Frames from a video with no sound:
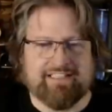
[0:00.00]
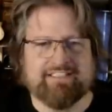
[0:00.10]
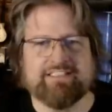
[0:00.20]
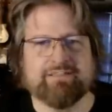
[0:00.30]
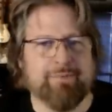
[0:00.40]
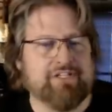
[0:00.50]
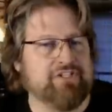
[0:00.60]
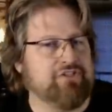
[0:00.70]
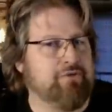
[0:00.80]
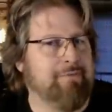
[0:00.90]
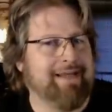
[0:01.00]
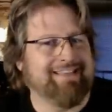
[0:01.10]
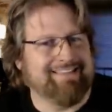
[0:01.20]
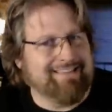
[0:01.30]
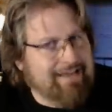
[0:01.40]
Because as much as you might
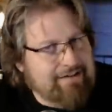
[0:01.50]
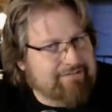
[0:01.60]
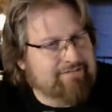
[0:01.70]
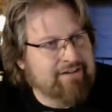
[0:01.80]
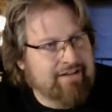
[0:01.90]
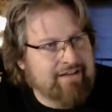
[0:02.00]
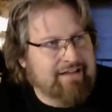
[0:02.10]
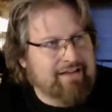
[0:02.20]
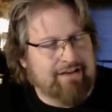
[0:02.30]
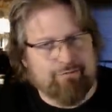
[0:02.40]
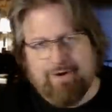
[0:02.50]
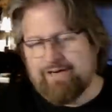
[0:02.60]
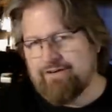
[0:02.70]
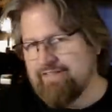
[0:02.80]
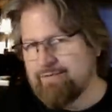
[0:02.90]
love a
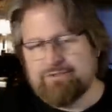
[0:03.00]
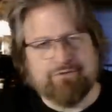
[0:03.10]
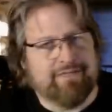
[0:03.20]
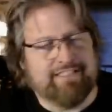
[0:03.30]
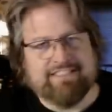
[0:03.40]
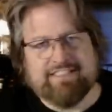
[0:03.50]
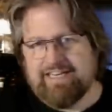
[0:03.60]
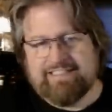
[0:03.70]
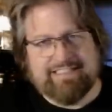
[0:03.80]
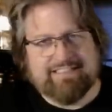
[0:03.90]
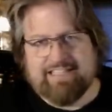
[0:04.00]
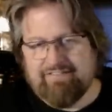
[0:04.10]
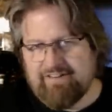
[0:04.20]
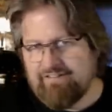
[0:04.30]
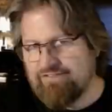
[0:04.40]
record that was released in nineteen
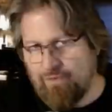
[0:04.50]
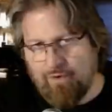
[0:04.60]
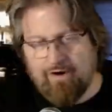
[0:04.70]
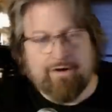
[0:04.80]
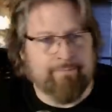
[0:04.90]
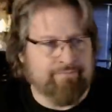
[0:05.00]
seventy-four,